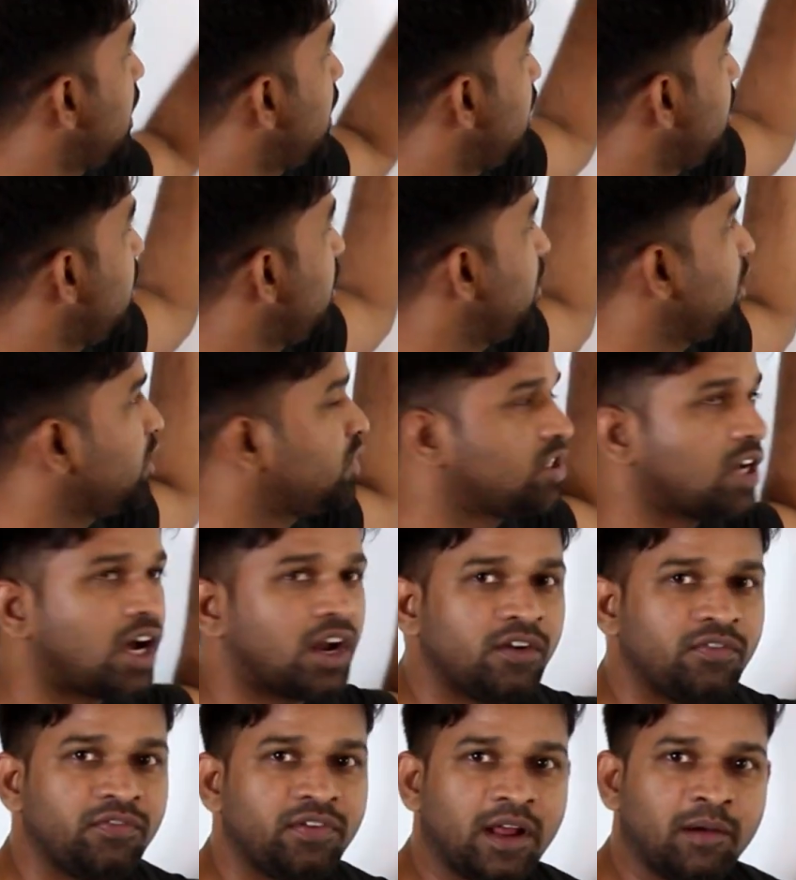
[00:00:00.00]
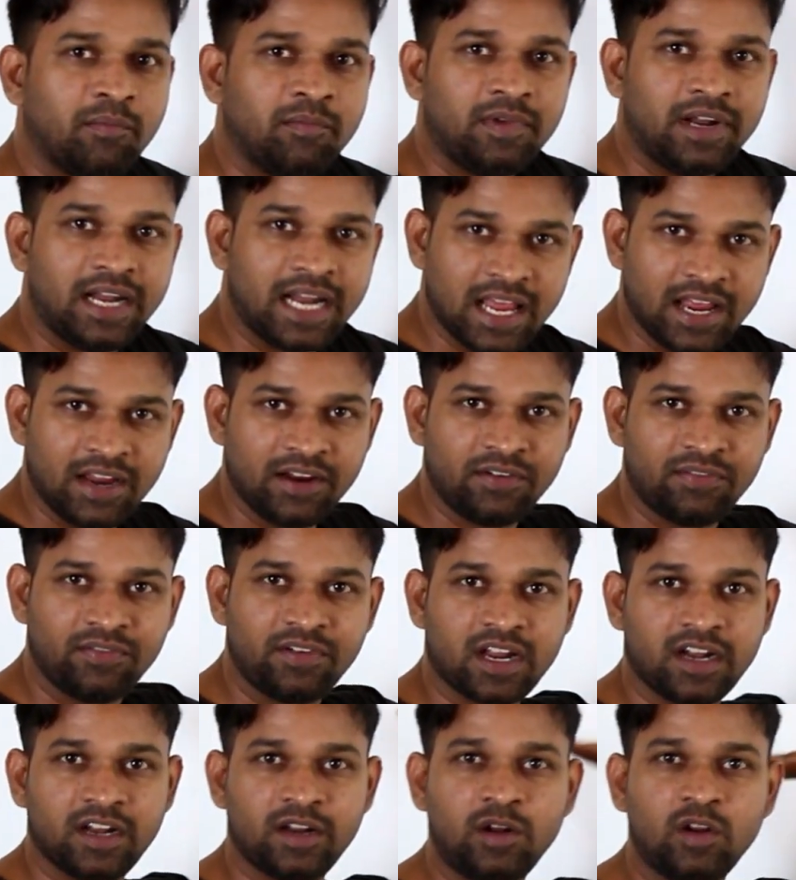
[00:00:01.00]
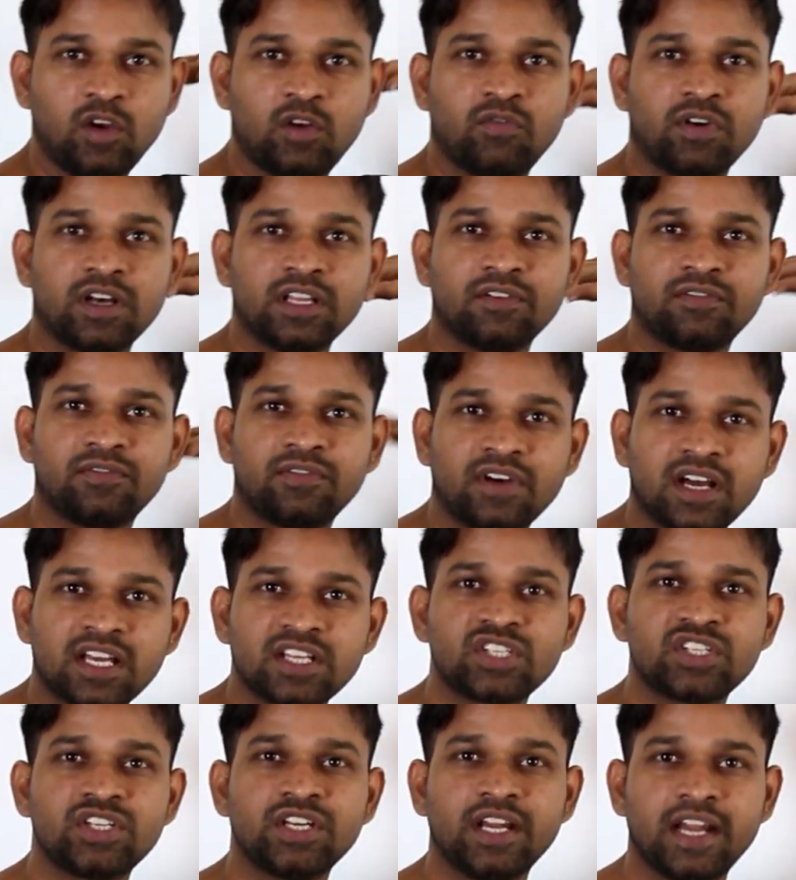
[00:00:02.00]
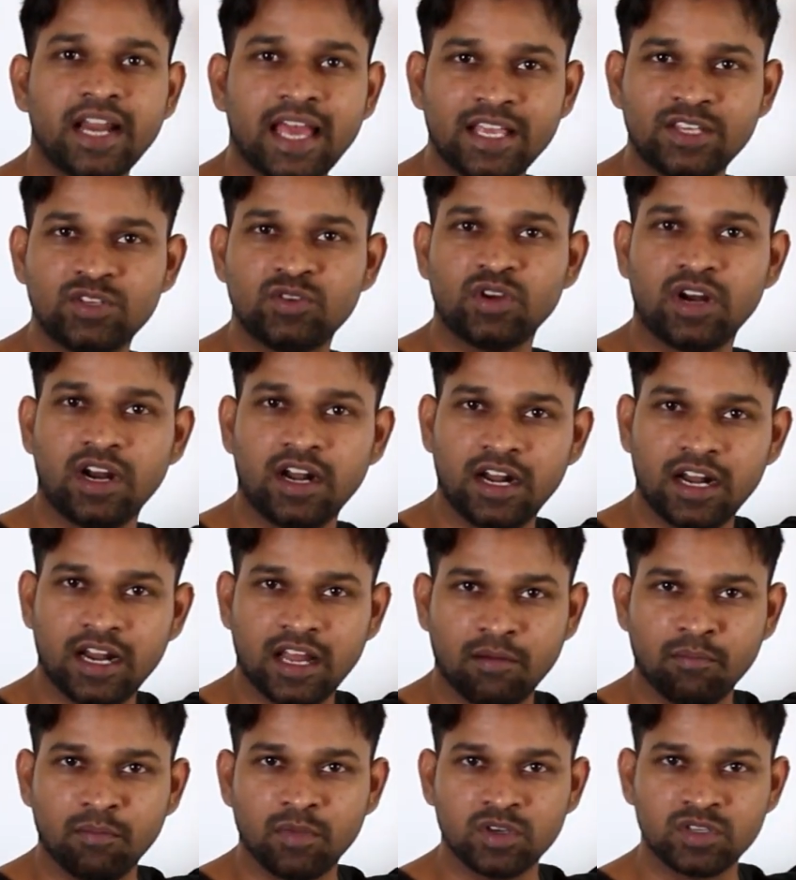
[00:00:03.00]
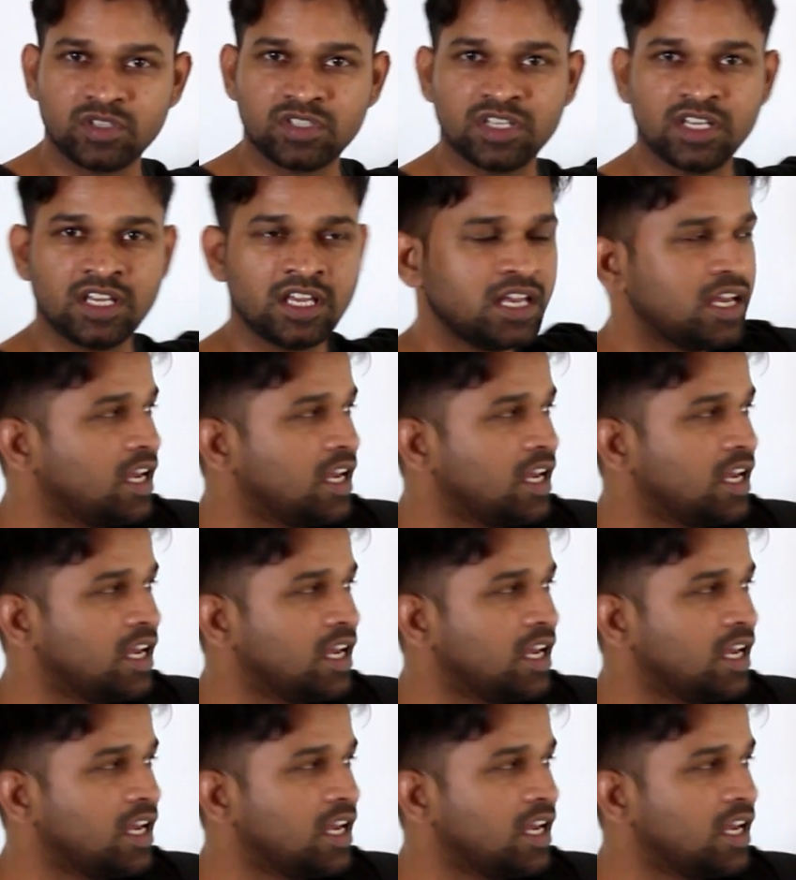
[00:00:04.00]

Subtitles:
You need to start from left and look for the first natural numbers.